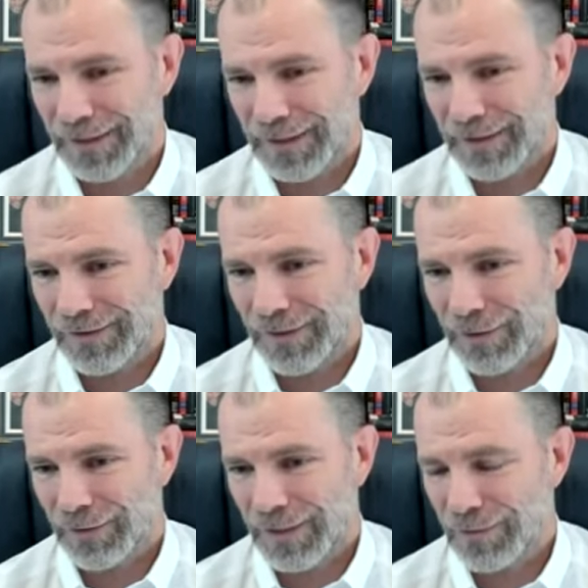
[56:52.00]
And
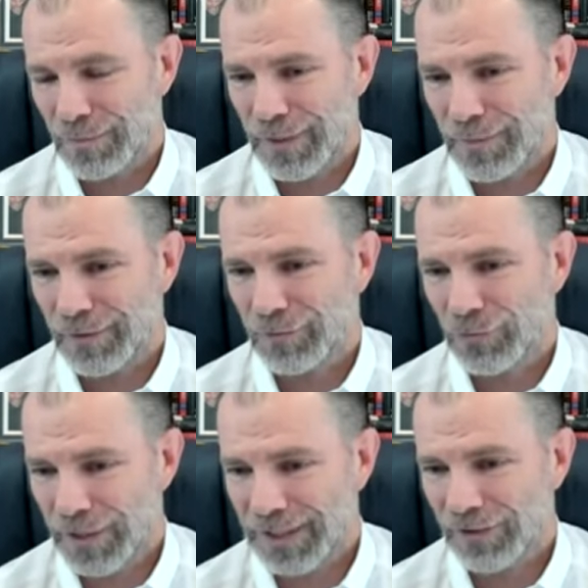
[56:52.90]
so these people have
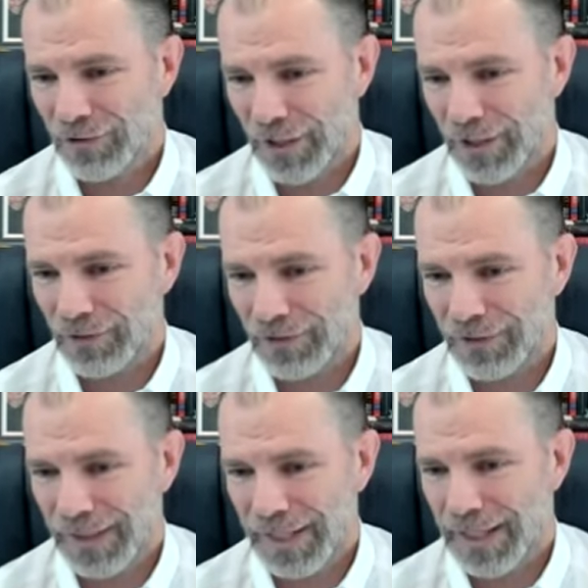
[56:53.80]
really
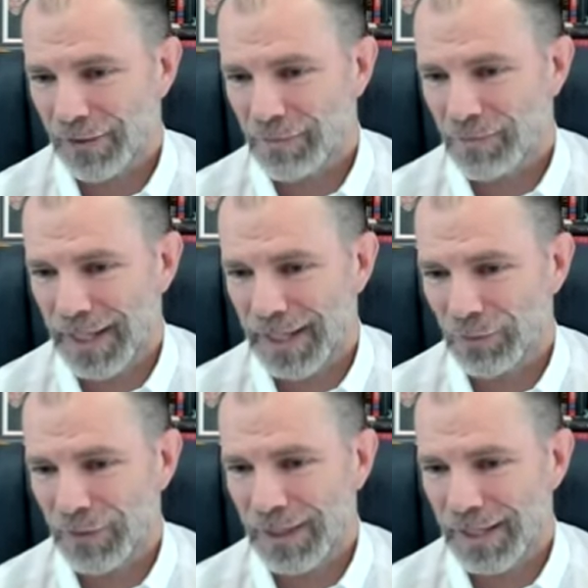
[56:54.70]
chosen to get on the
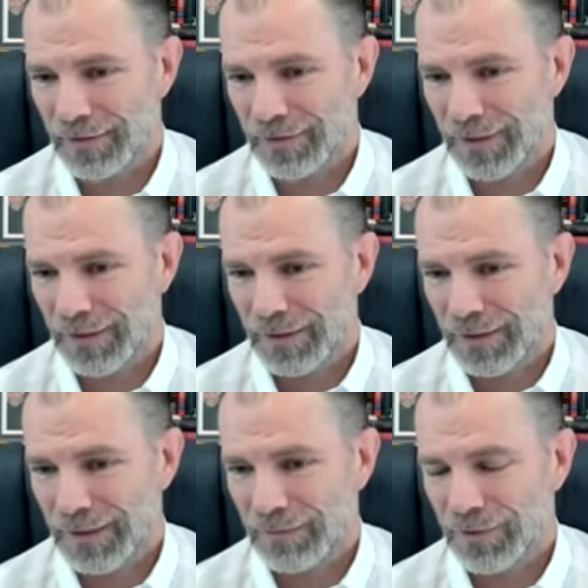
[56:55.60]
path with us
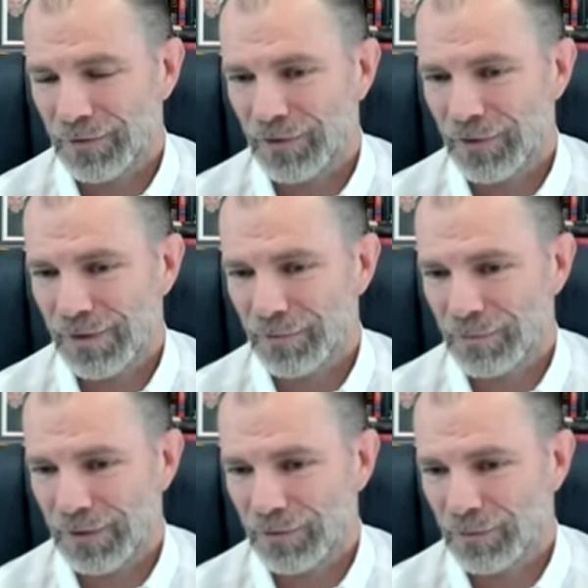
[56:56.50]
and pursue this
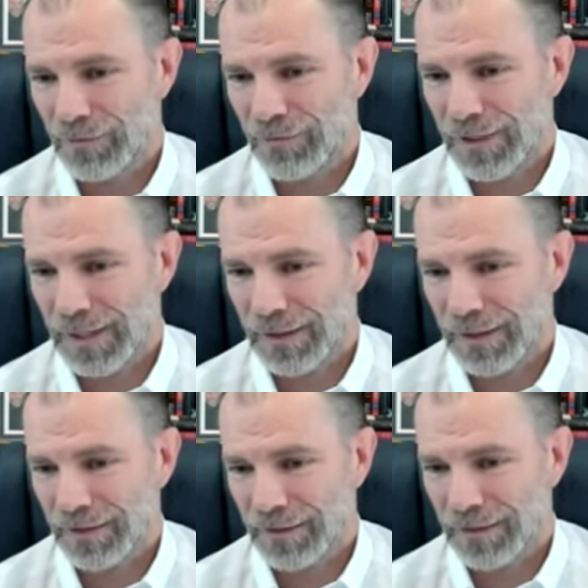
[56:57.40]
mission with vigor
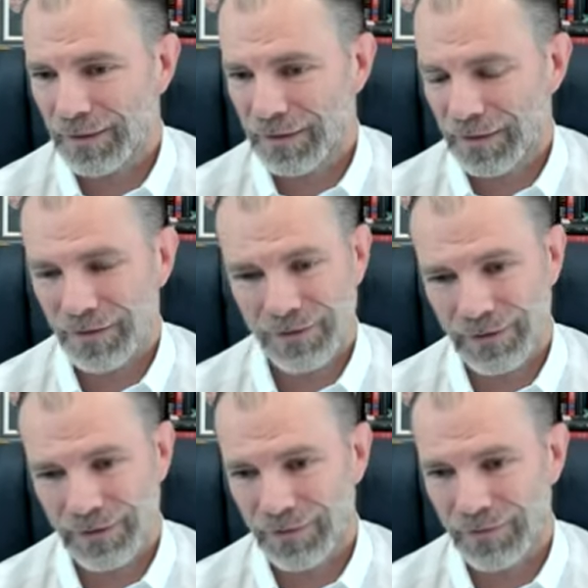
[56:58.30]
that
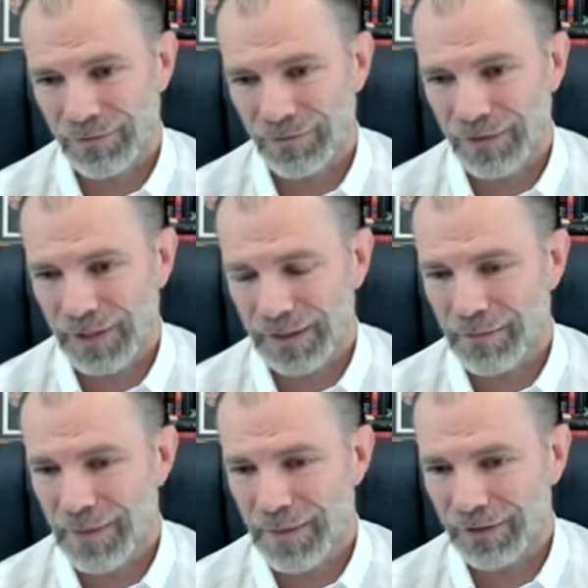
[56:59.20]
is frankly
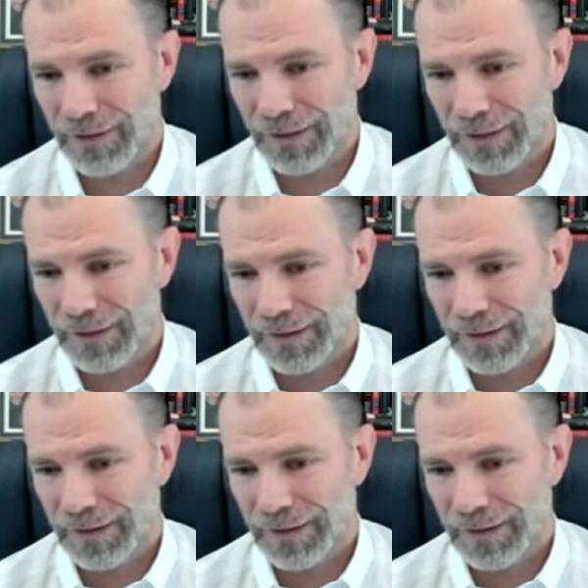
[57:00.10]
amazing.